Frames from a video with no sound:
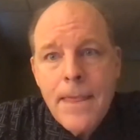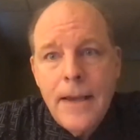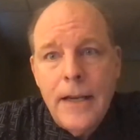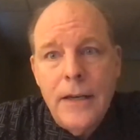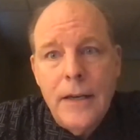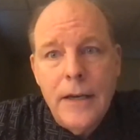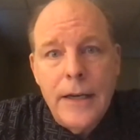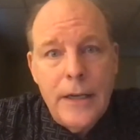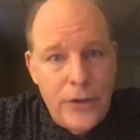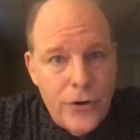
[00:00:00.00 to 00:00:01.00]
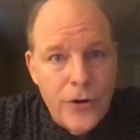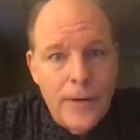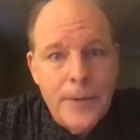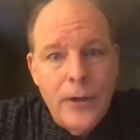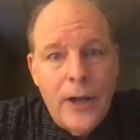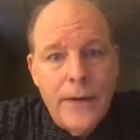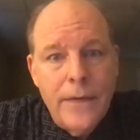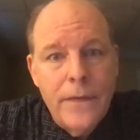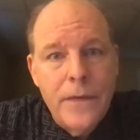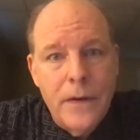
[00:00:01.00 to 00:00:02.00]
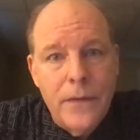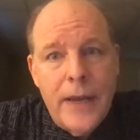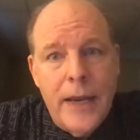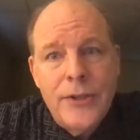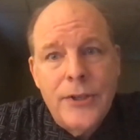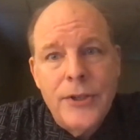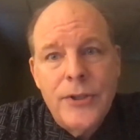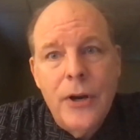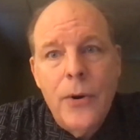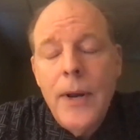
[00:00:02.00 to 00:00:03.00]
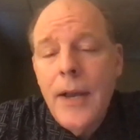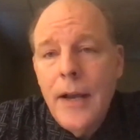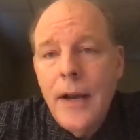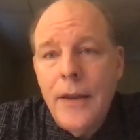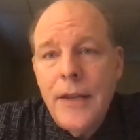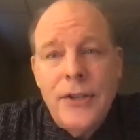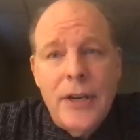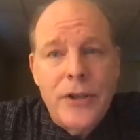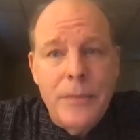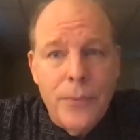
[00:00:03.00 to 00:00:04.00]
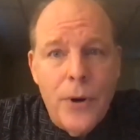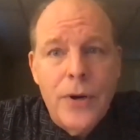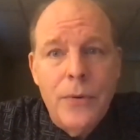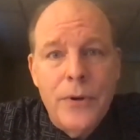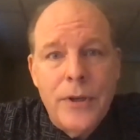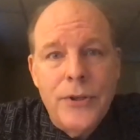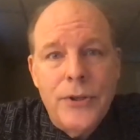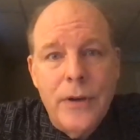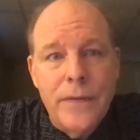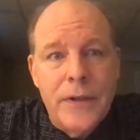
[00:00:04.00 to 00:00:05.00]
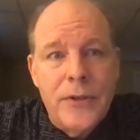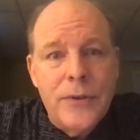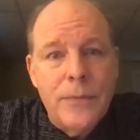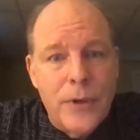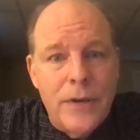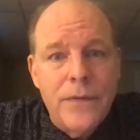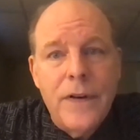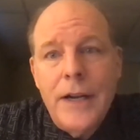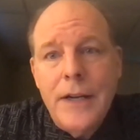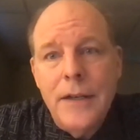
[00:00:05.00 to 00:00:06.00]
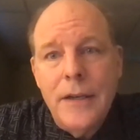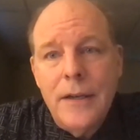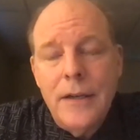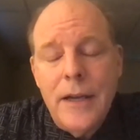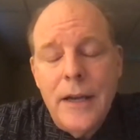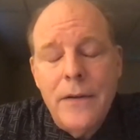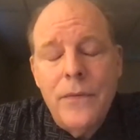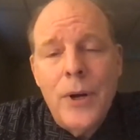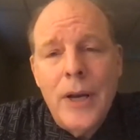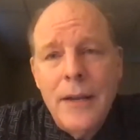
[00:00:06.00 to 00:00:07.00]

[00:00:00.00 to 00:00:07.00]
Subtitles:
in Europe in a lot of cases. So I think he's actually broken with conservatism, redefined it in a negative way.